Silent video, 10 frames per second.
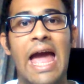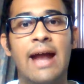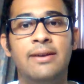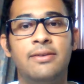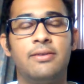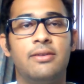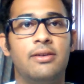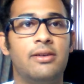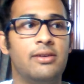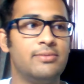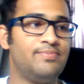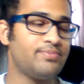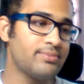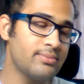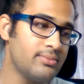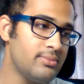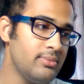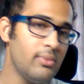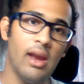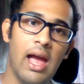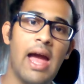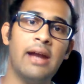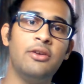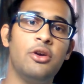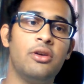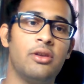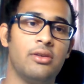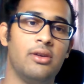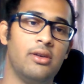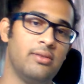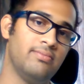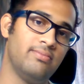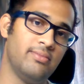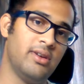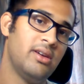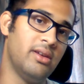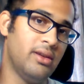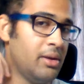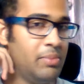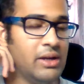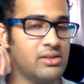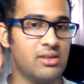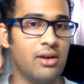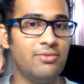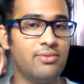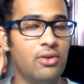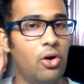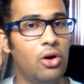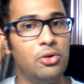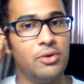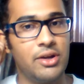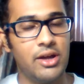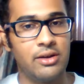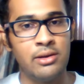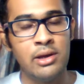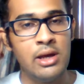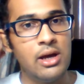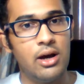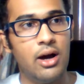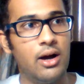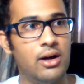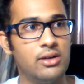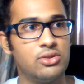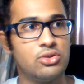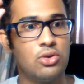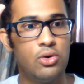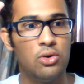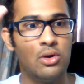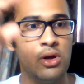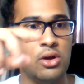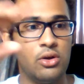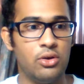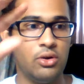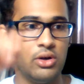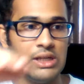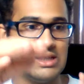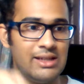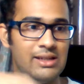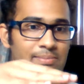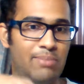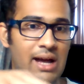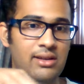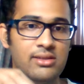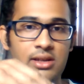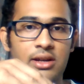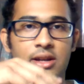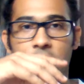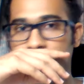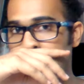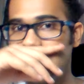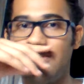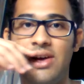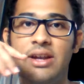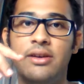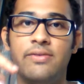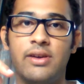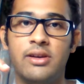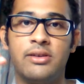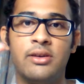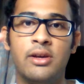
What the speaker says: uh, and your repeat stuff all over again. So balancing it out is very difficult.